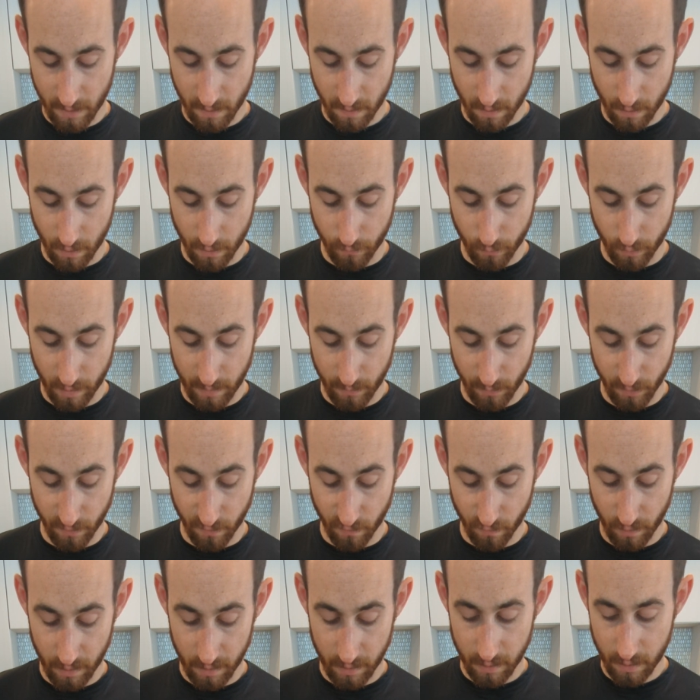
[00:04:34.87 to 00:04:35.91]
so if we're able to
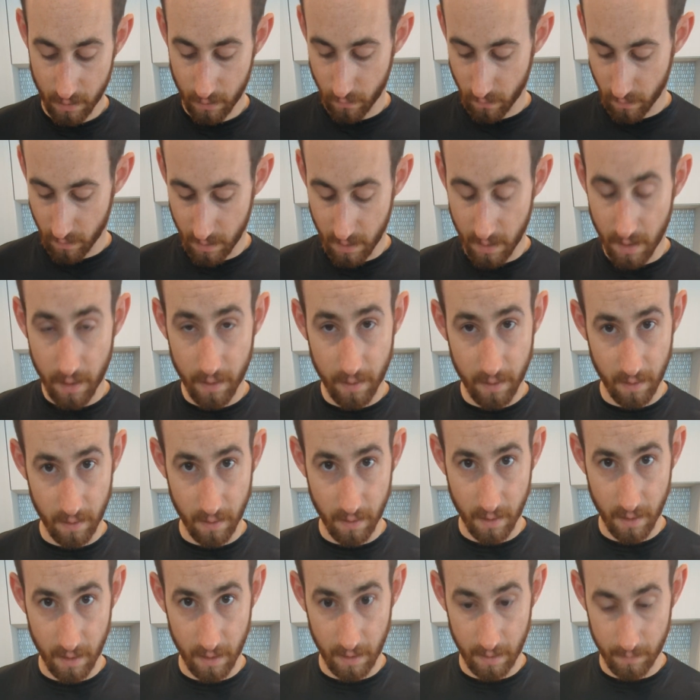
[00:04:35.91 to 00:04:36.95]
treat those, this is
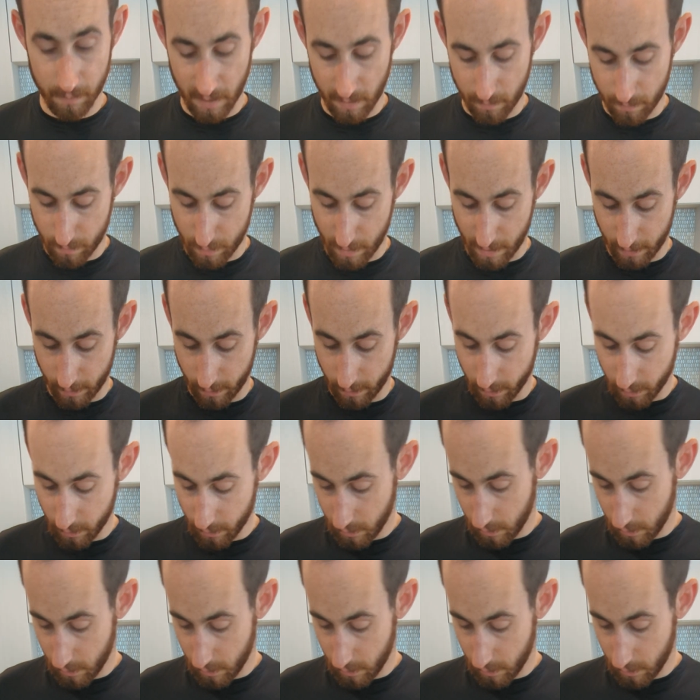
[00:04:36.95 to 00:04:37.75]
going to be better